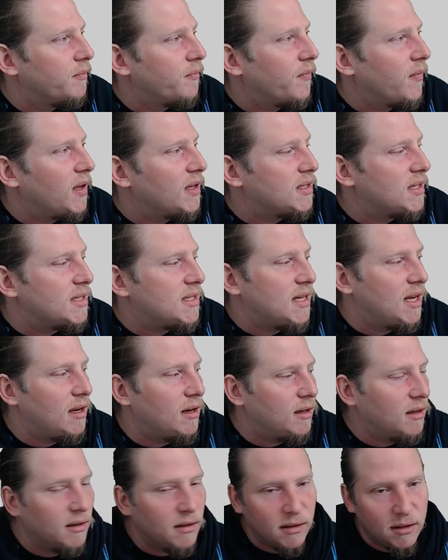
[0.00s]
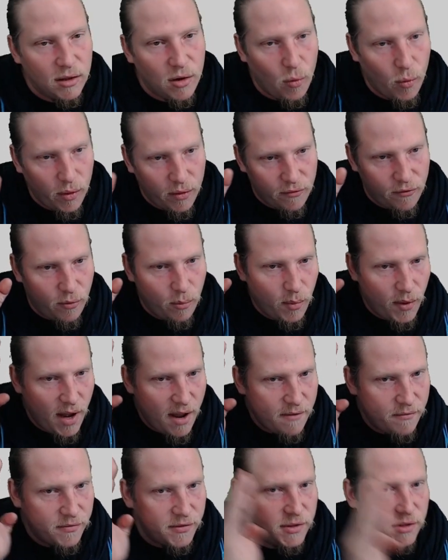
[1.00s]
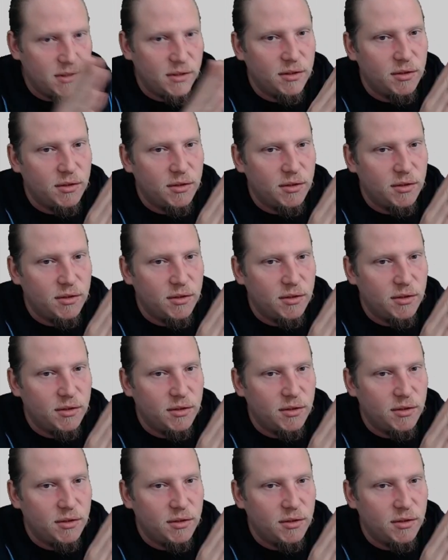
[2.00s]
as I said, going from left